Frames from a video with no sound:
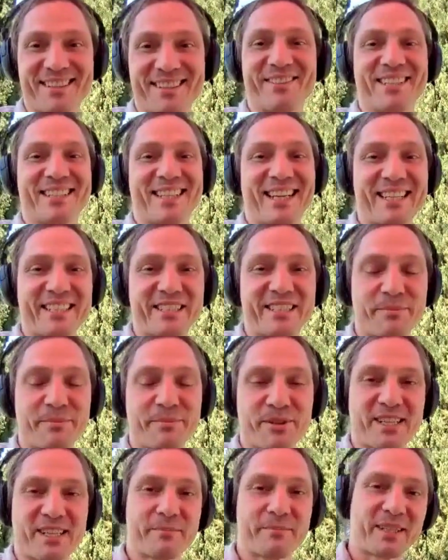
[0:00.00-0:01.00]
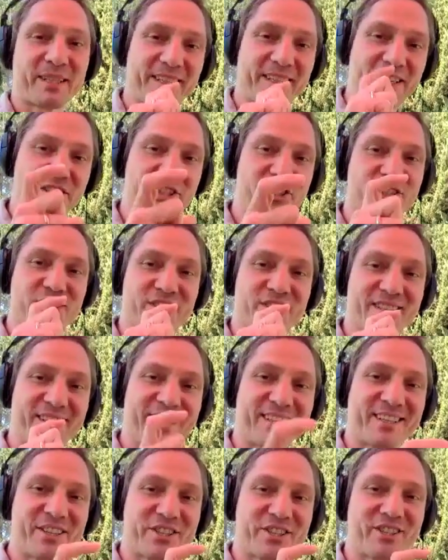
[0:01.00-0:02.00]
even 90%, but each
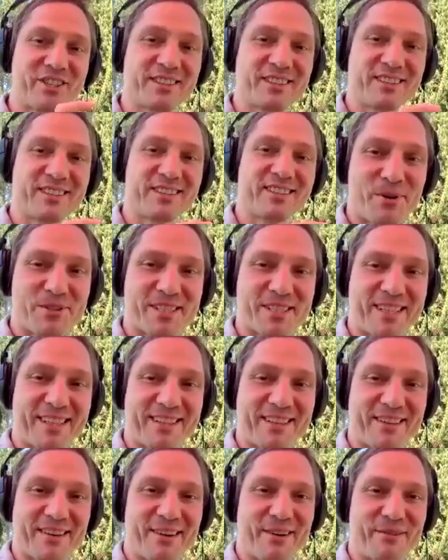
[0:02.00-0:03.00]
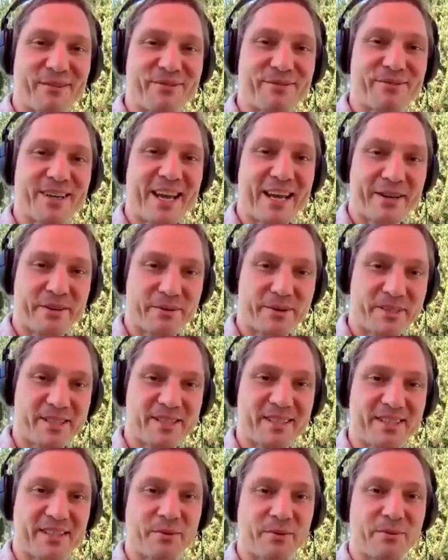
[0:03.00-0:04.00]
additional percent of
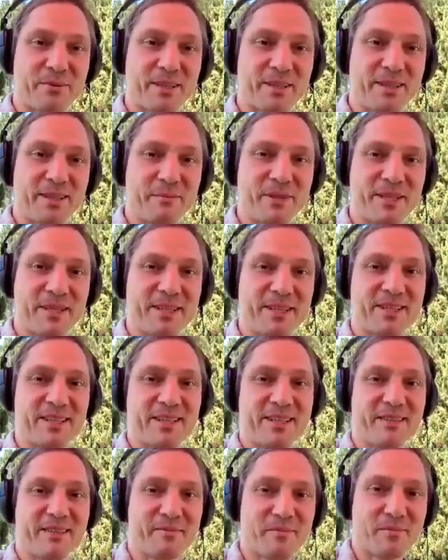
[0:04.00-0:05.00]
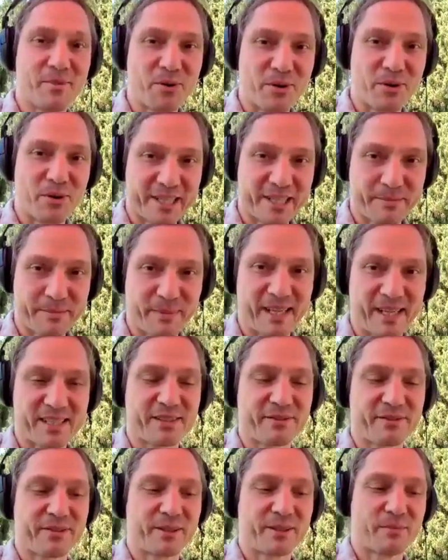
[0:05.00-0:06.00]
accuracy will be more
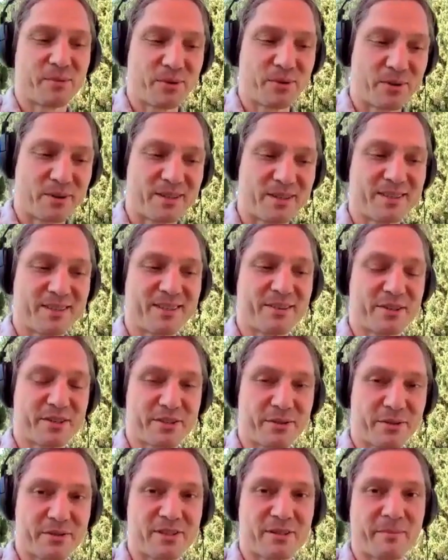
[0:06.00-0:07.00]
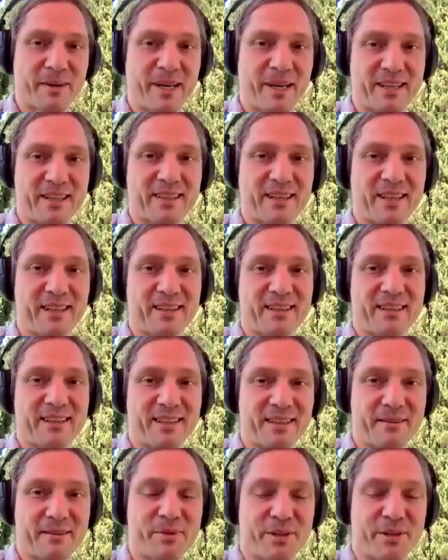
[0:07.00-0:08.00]
expensive and more resource demanding than
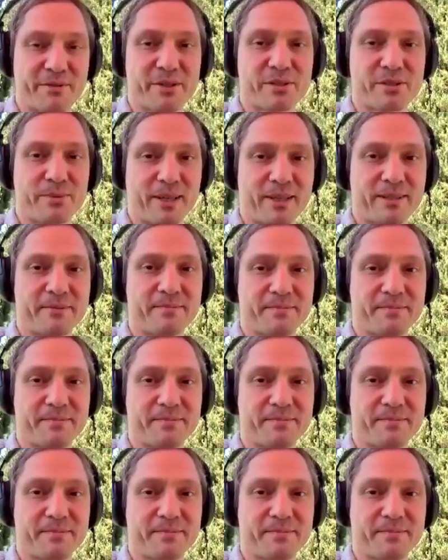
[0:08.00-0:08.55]
the previous one.